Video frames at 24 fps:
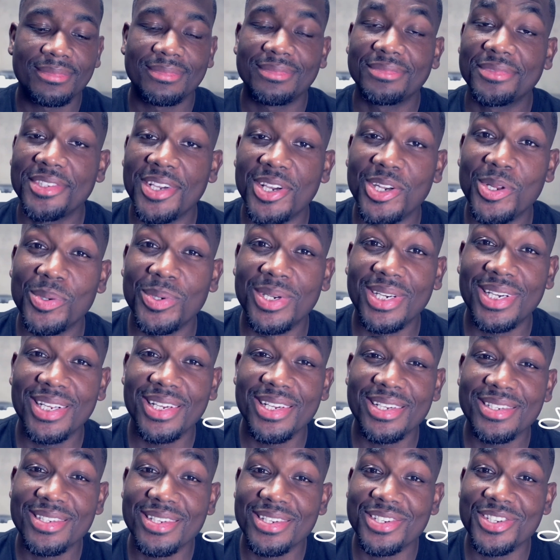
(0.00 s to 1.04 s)
Y'all know what it
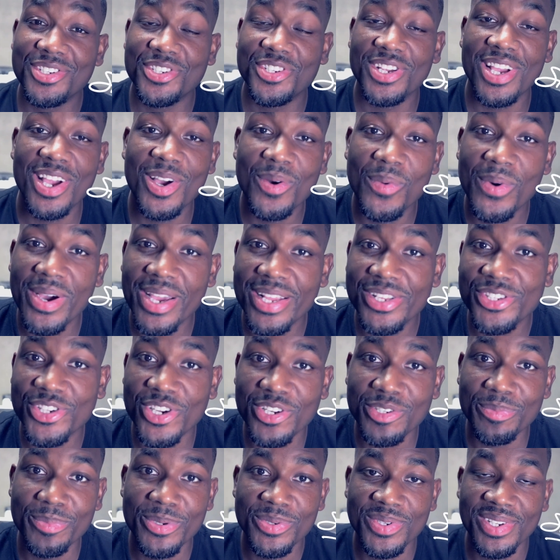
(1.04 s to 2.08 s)
is. This is Sean Wade,
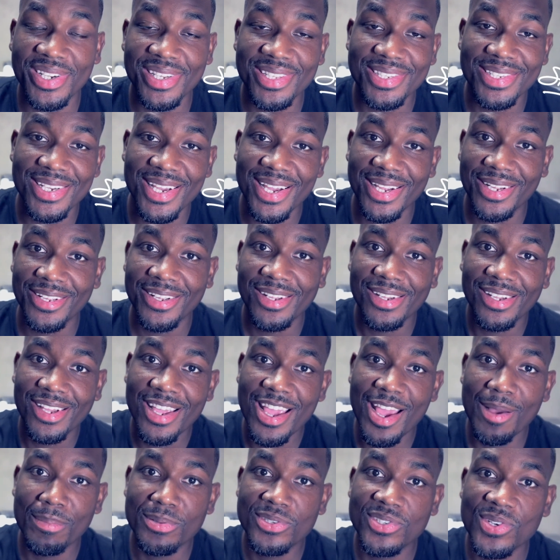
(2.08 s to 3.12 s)
Church Music and Tech,
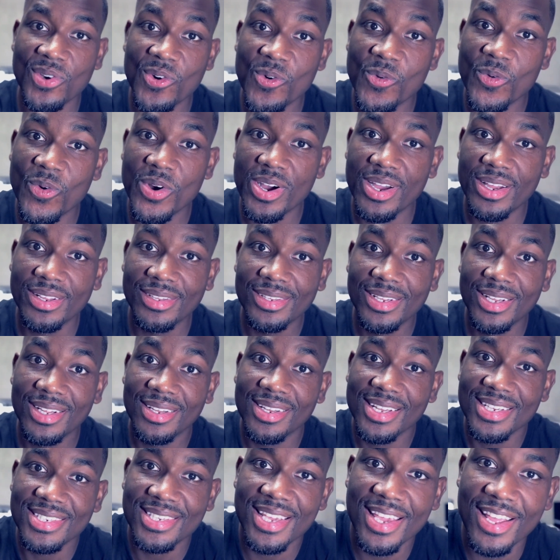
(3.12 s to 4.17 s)
episode 1.
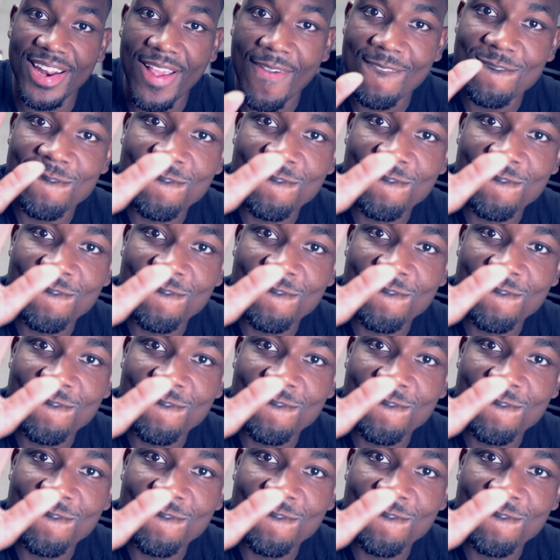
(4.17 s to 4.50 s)
Let's get it.